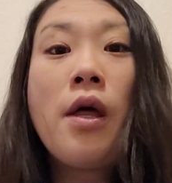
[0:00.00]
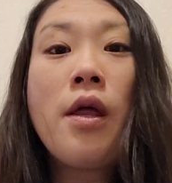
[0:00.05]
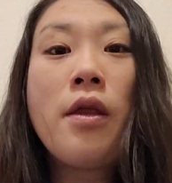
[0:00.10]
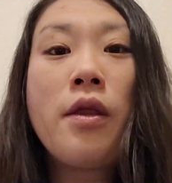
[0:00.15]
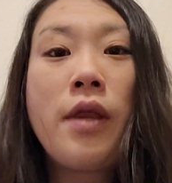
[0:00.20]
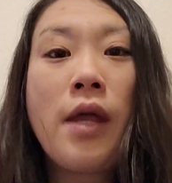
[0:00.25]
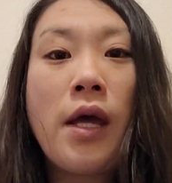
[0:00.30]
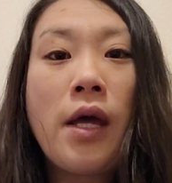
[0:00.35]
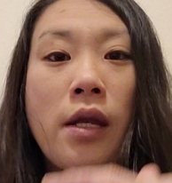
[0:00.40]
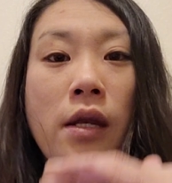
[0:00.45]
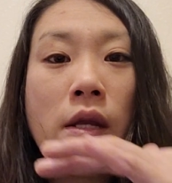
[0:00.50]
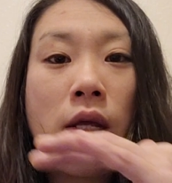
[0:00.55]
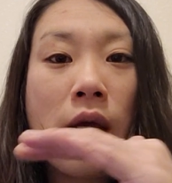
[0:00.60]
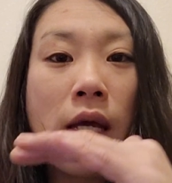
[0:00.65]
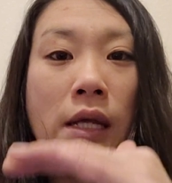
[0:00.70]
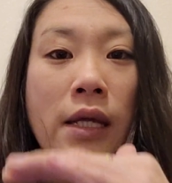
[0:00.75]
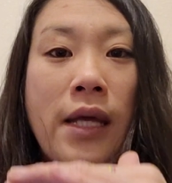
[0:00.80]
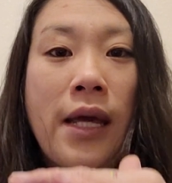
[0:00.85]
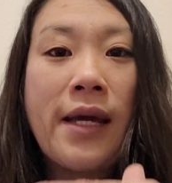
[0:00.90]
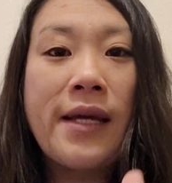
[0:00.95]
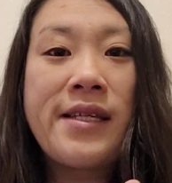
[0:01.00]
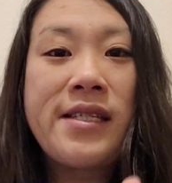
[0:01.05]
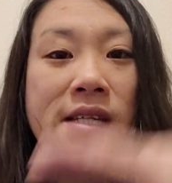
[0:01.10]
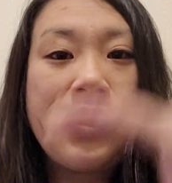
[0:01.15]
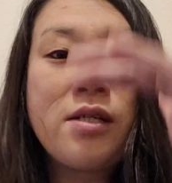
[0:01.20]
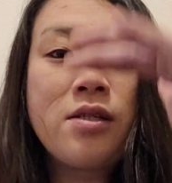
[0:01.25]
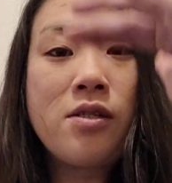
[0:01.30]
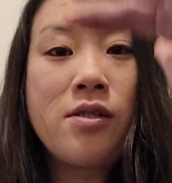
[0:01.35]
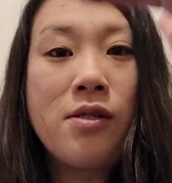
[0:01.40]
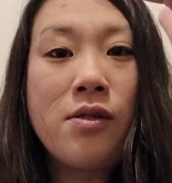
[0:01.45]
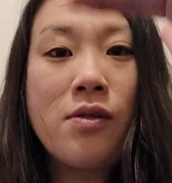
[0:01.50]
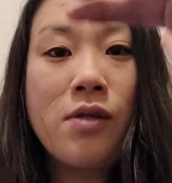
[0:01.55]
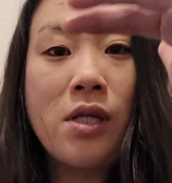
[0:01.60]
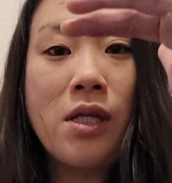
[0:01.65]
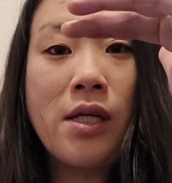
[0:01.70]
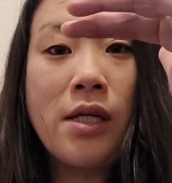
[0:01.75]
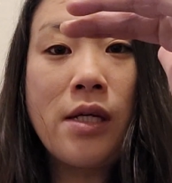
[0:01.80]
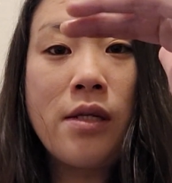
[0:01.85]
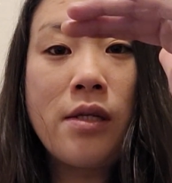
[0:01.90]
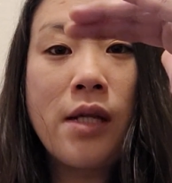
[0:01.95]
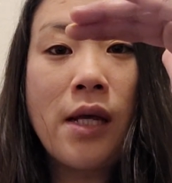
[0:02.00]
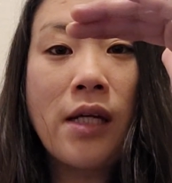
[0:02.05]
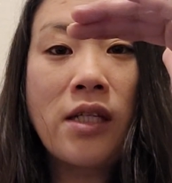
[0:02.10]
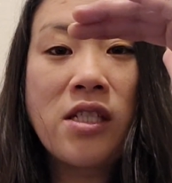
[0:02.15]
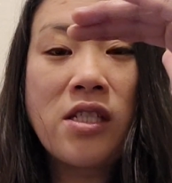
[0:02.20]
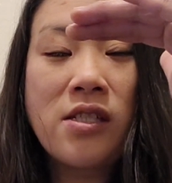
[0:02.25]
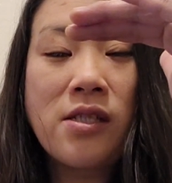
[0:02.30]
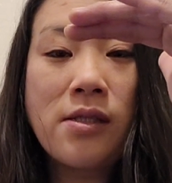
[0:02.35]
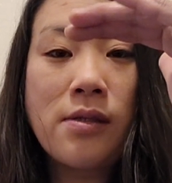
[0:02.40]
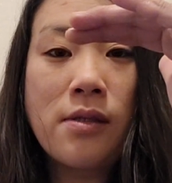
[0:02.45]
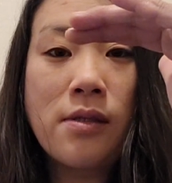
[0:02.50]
then it kicks into the next